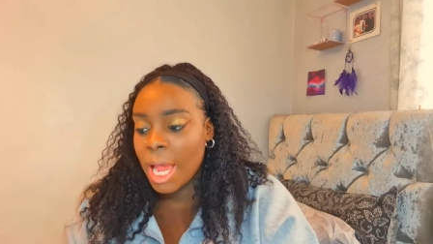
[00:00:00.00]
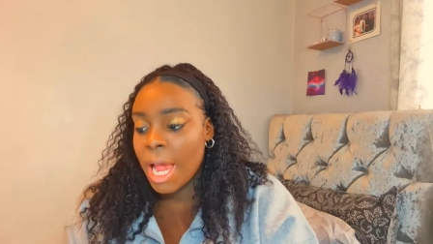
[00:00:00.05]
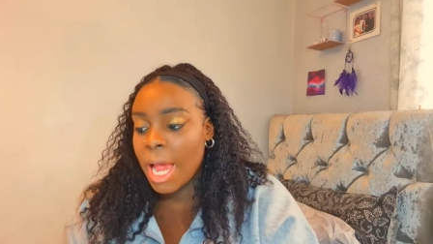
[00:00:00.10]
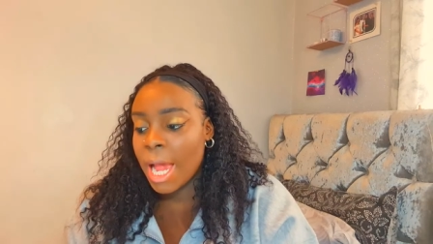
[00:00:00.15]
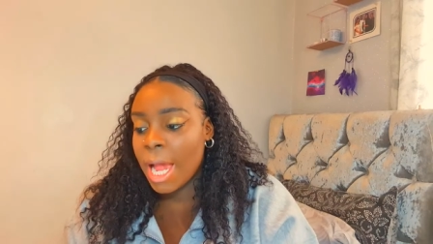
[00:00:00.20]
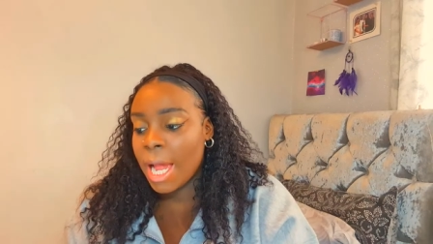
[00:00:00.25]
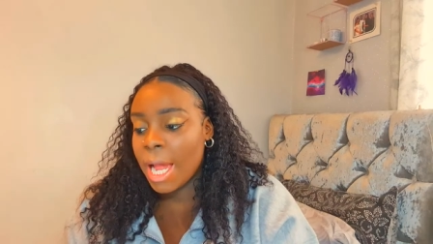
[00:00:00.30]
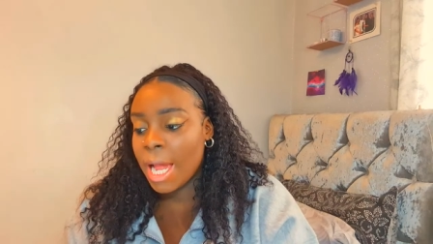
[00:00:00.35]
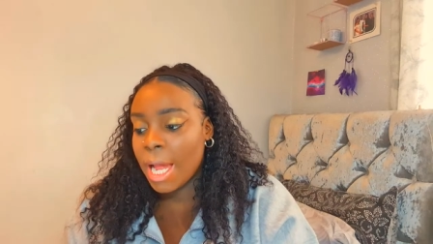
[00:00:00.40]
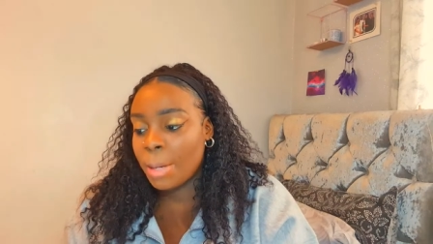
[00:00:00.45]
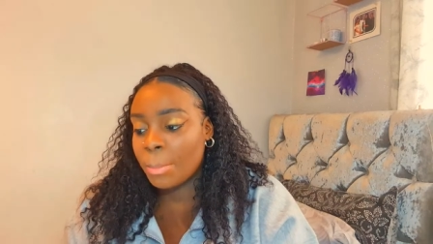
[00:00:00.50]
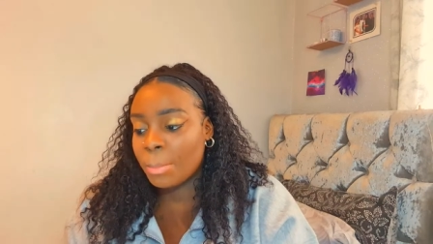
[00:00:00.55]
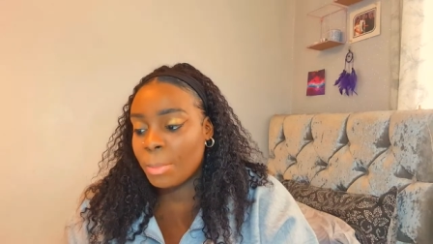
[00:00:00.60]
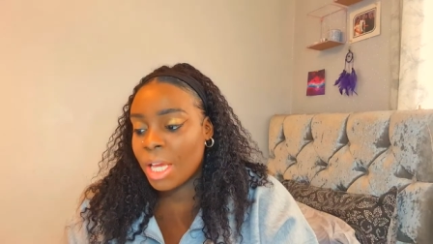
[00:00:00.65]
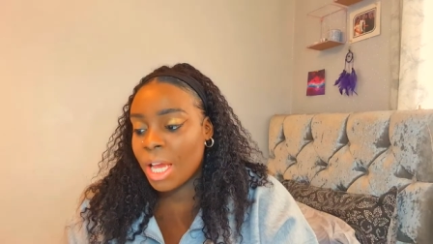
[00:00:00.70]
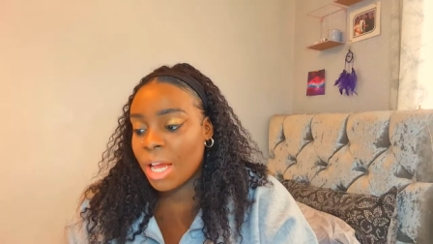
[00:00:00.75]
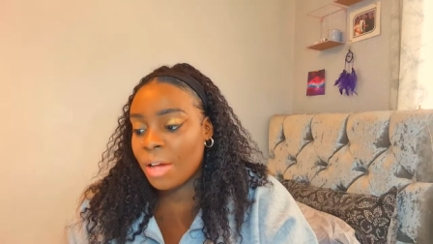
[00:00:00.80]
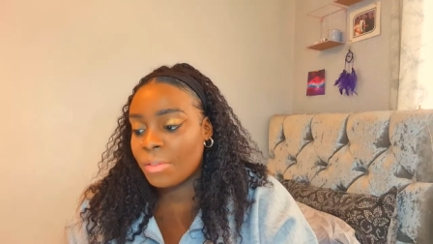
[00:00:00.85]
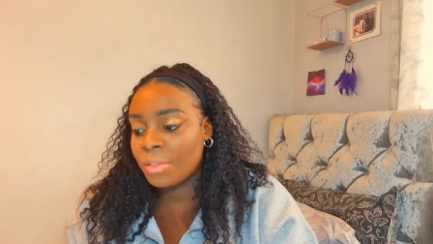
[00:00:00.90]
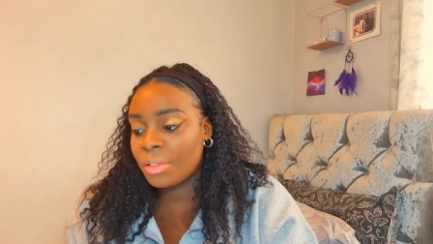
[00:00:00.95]
And we
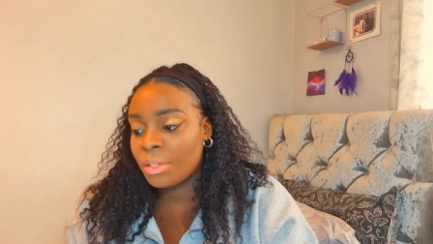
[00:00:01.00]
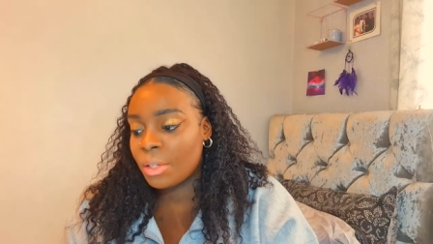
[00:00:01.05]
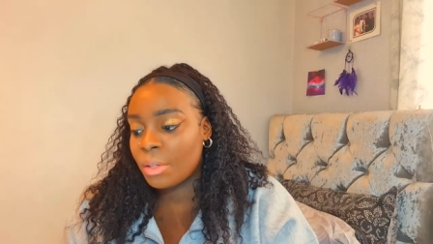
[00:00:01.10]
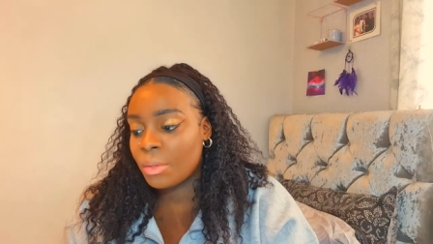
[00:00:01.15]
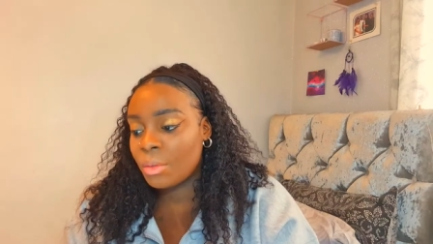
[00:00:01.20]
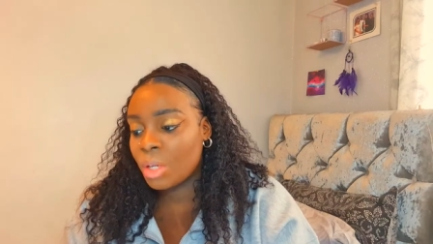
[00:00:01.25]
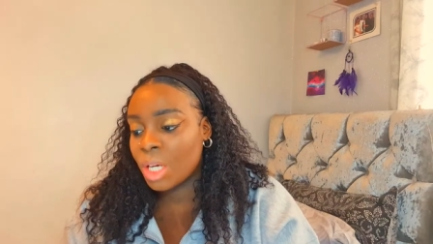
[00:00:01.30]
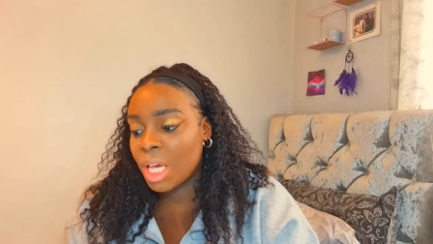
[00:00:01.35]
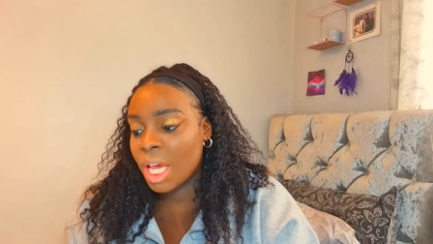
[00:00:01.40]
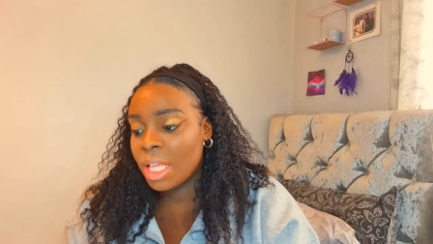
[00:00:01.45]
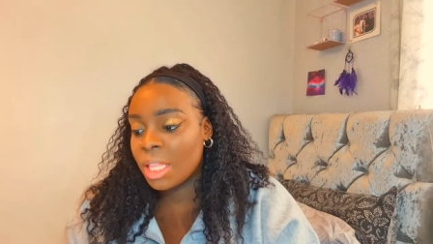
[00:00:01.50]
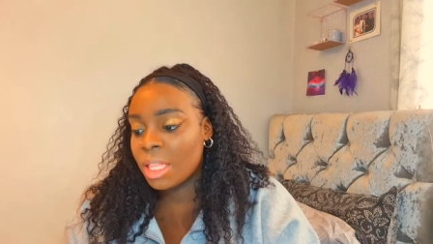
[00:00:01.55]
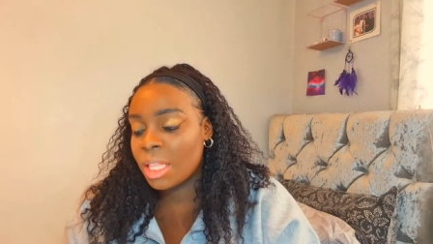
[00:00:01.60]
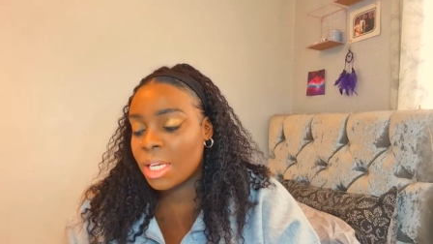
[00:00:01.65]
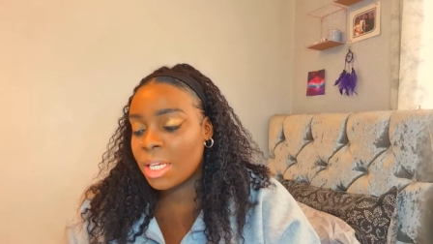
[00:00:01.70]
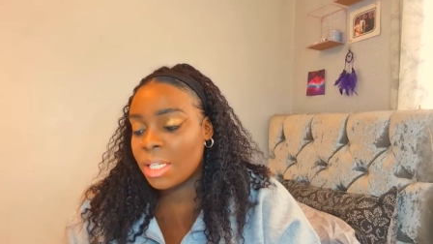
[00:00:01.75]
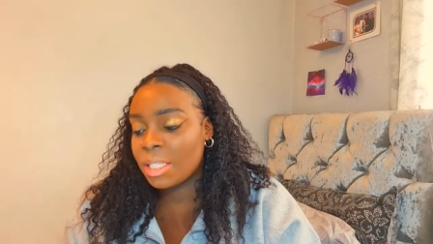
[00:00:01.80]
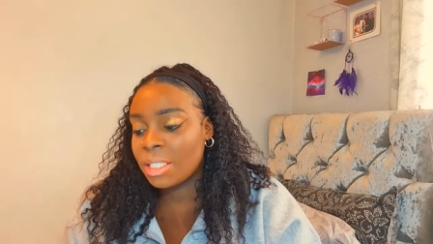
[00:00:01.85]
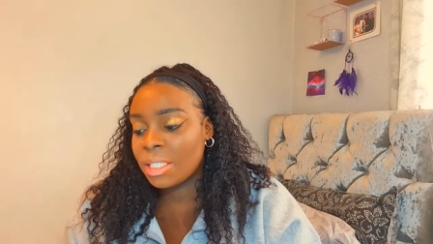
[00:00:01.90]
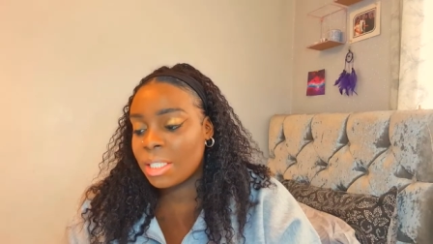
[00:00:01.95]
have to look at
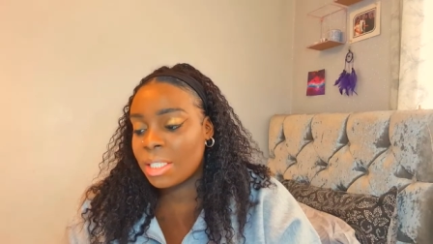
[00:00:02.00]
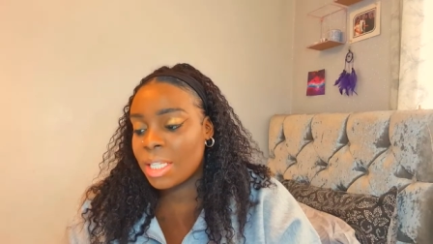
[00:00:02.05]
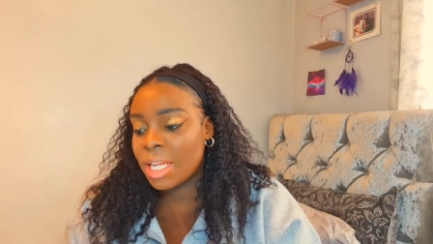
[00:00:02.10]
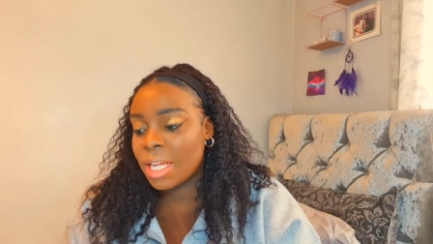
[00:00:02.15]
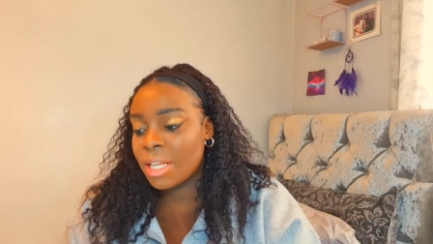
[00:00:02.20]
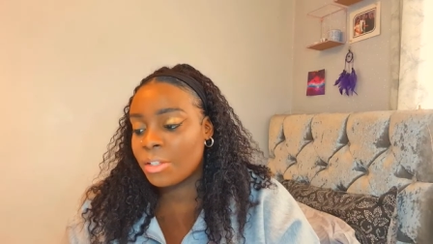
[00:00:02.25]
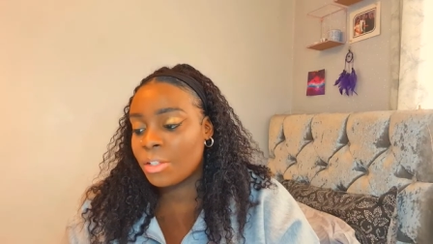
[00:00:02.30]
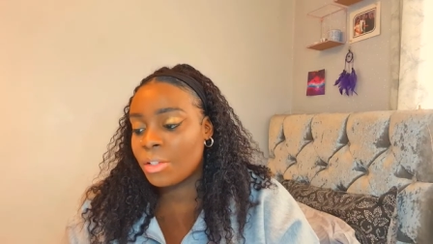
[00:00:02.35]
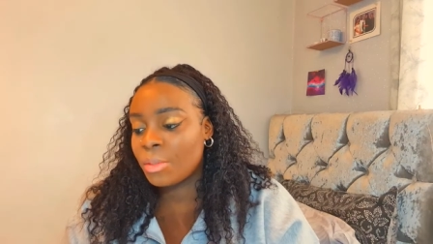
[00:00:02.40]
the extent